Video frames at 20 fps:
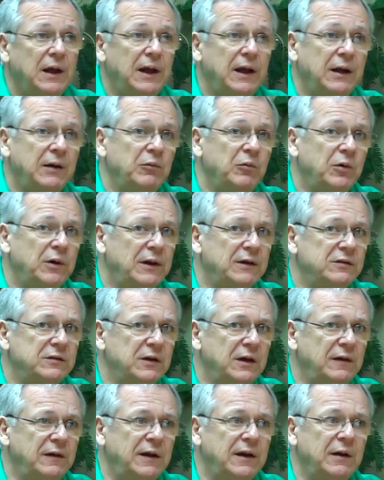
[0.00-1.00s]
And when I
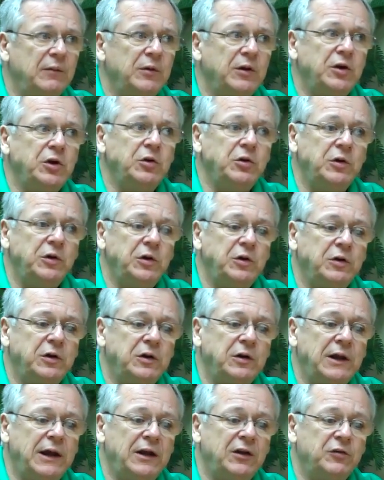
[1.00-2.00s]
say that, I mean you
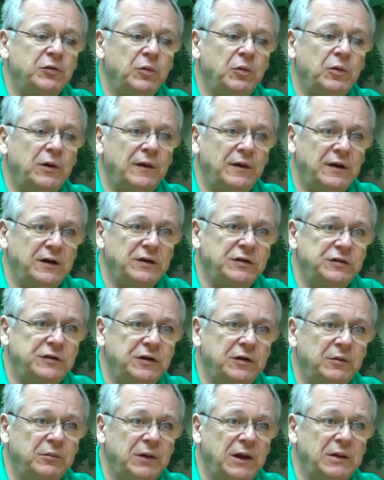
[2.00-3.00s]
could ask for one this
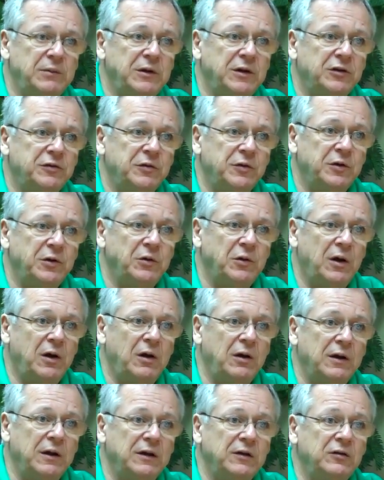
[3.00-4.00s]
year. Maybe it's for new
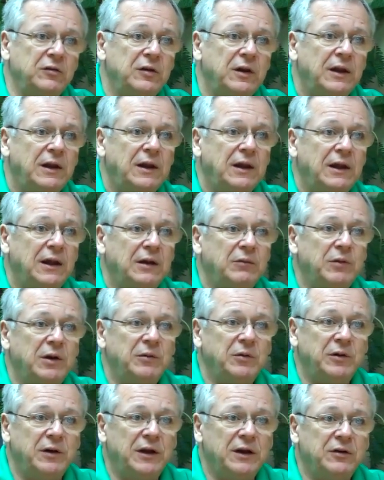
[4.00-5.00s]
awnings, and
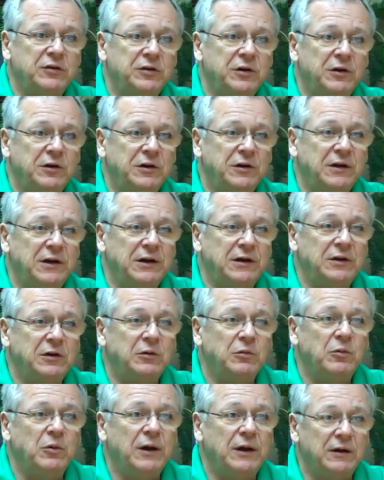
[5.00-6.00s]
maybe next year you need
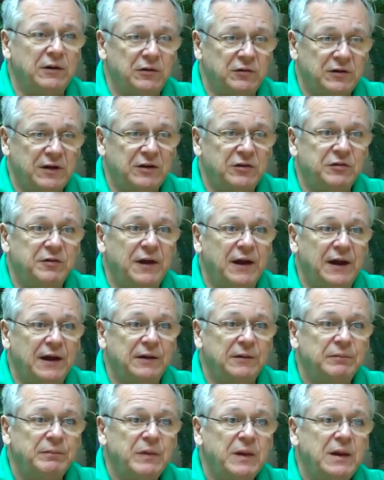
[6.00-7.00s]
new windows. That's
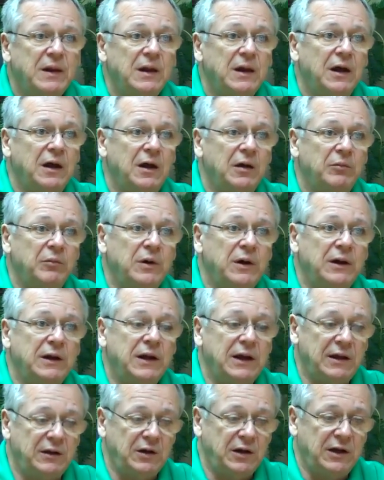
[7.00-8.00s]
fine.
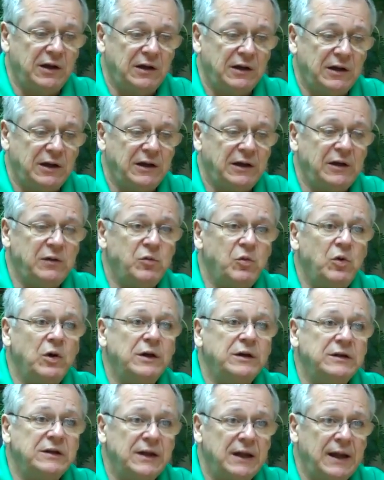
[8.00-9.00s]
But at any
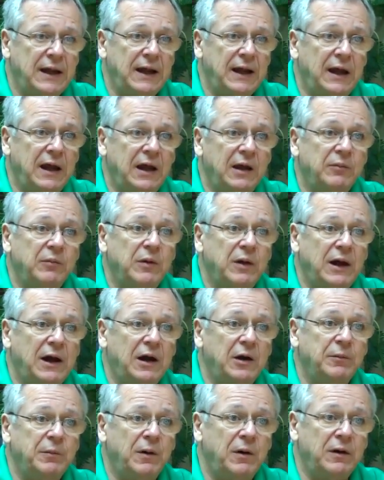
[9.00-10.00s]
one time,
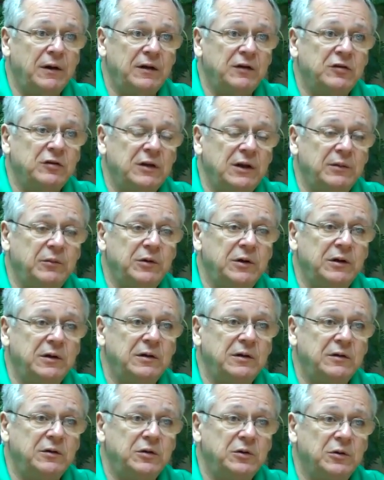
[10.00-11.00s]
our party is
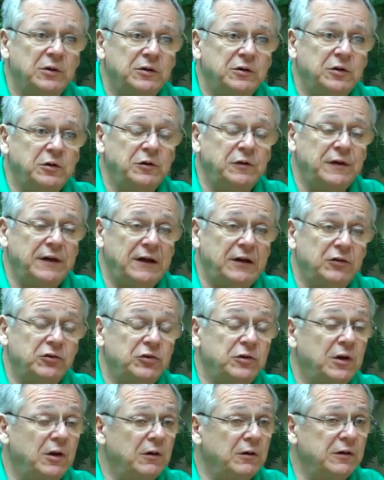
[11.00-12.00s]
limited to a
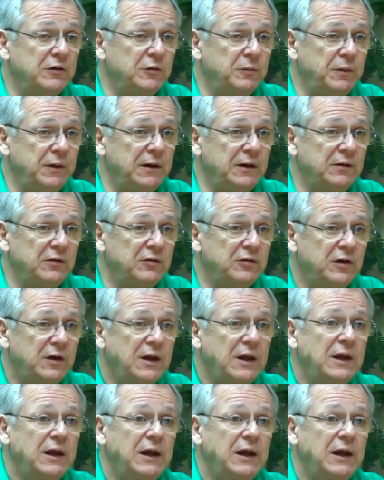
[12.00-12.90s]
$2,000 expense,